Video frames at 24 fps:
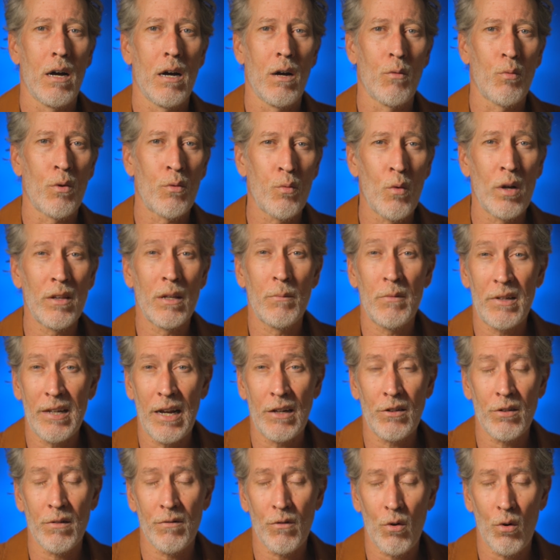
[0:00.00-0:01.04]
With one
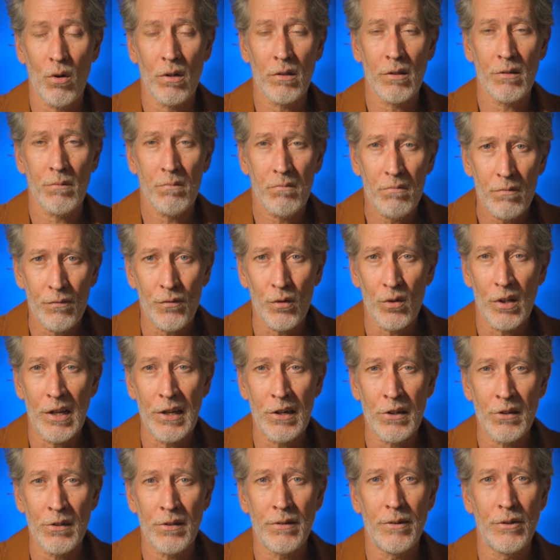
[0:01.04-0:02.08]
limitation, of course. For
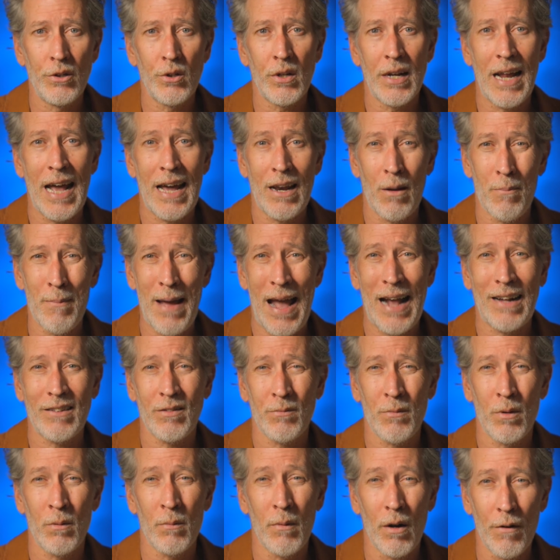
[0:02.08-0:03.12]
leaders, you can add a
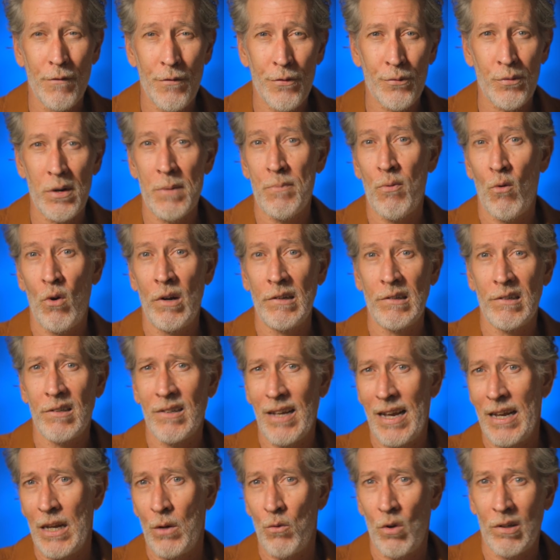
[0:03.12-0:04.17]
maximum of 3 points
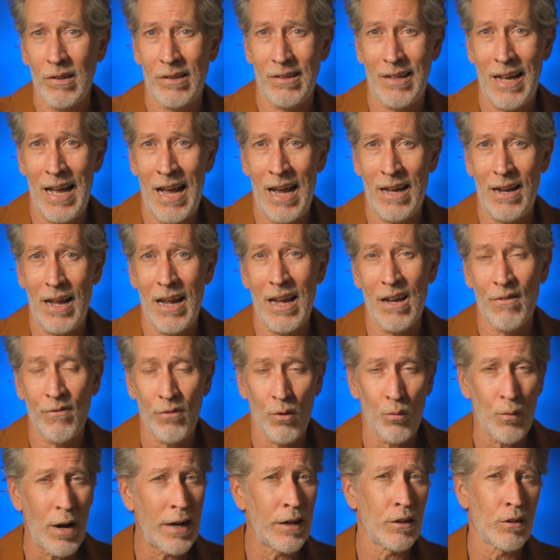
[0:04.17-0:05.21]
to any one stat, and
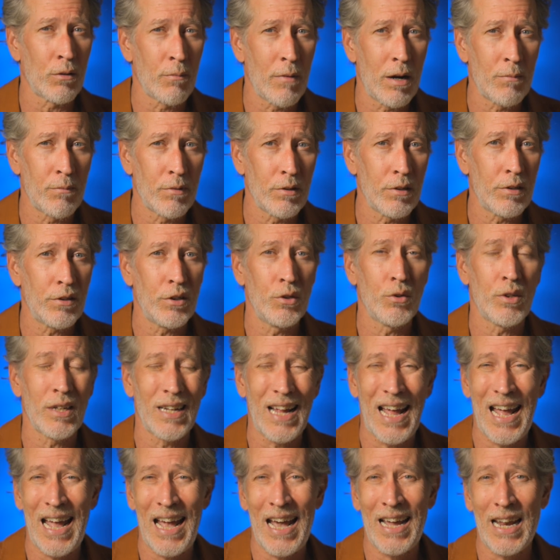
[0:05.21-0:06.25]
for regular members, you can
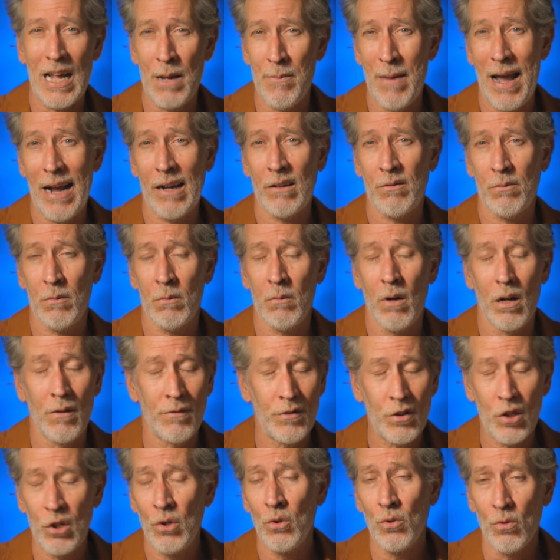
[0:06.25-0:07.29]
add a maximum
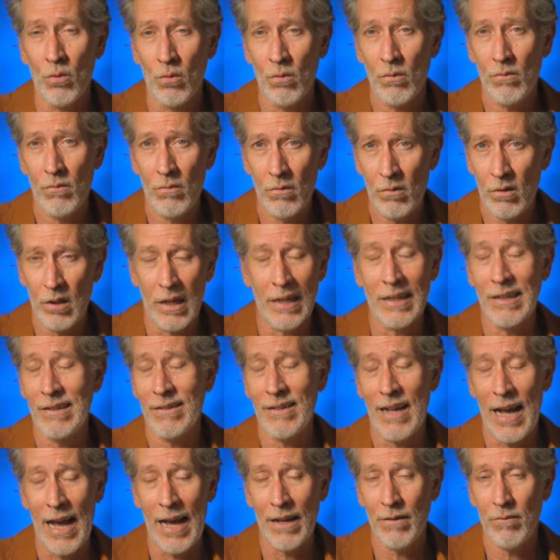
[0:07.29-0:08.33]
of 2 to any
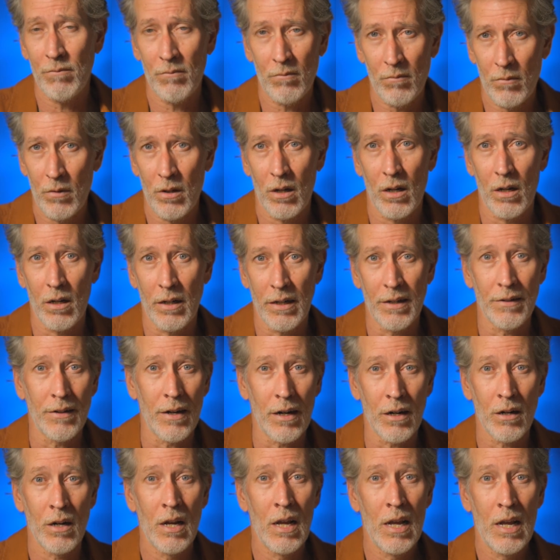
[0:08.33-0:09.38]
stat in
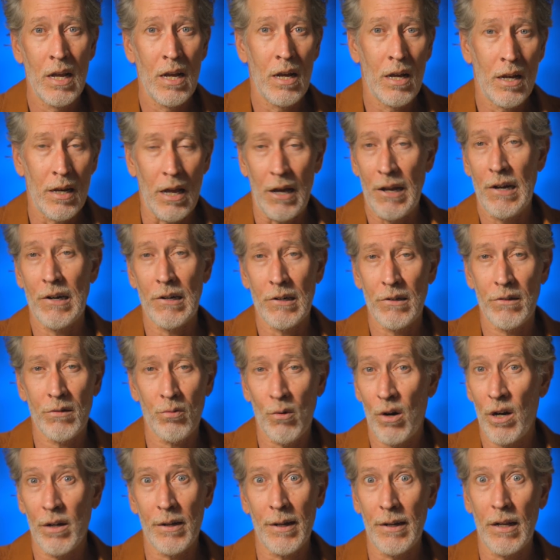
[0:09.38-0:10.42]
there. Now, here's
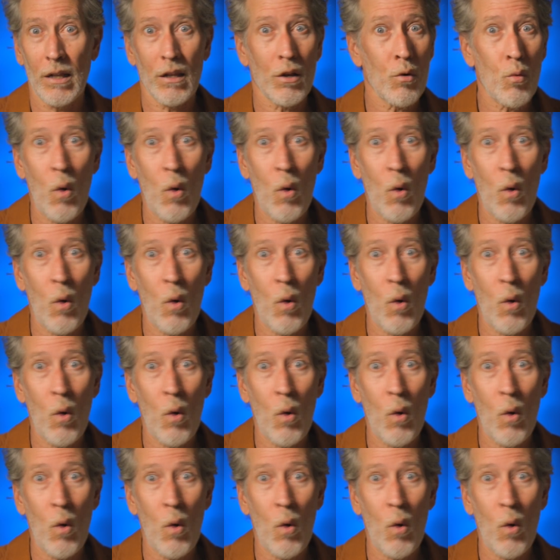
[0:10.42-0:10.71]
where I'm getting a little